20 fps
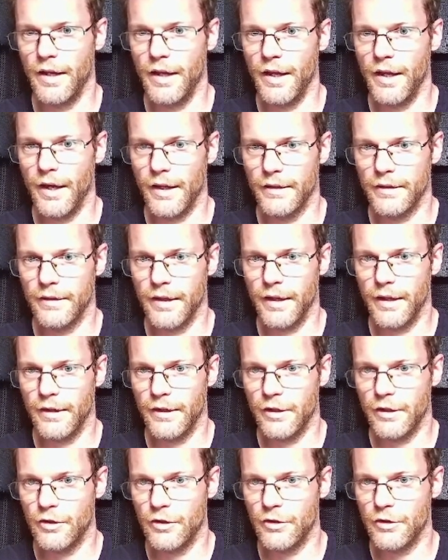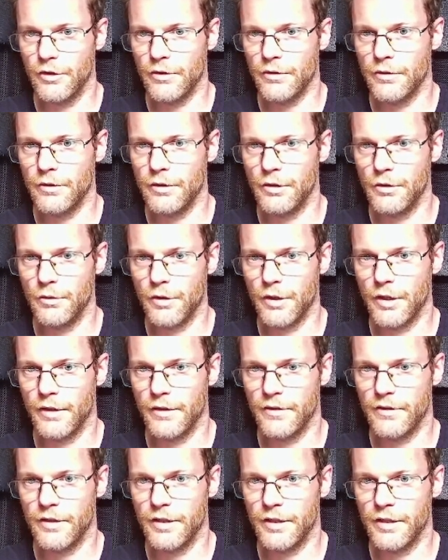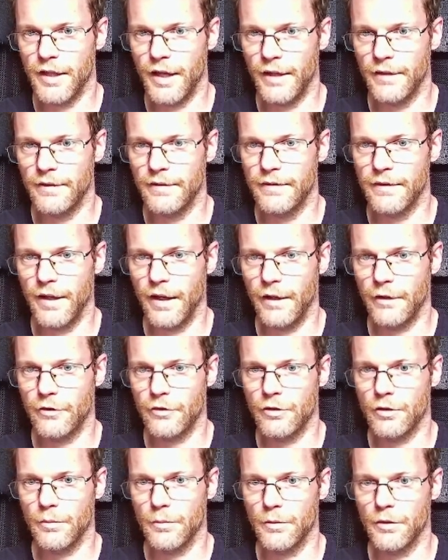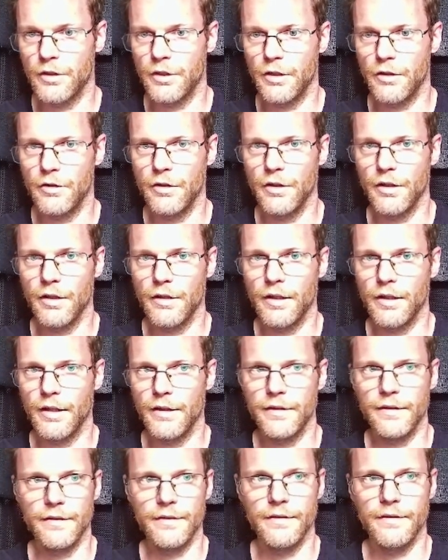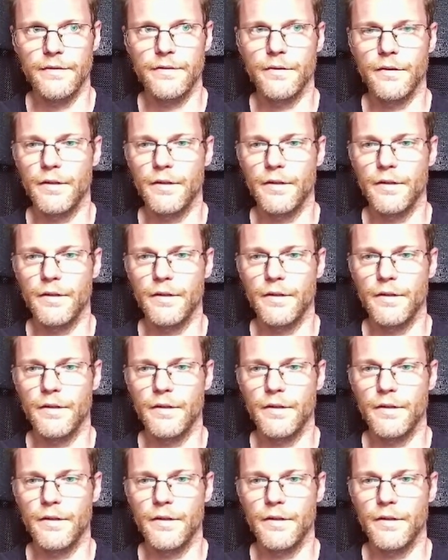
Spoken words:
and then here you can see that is the actual material that is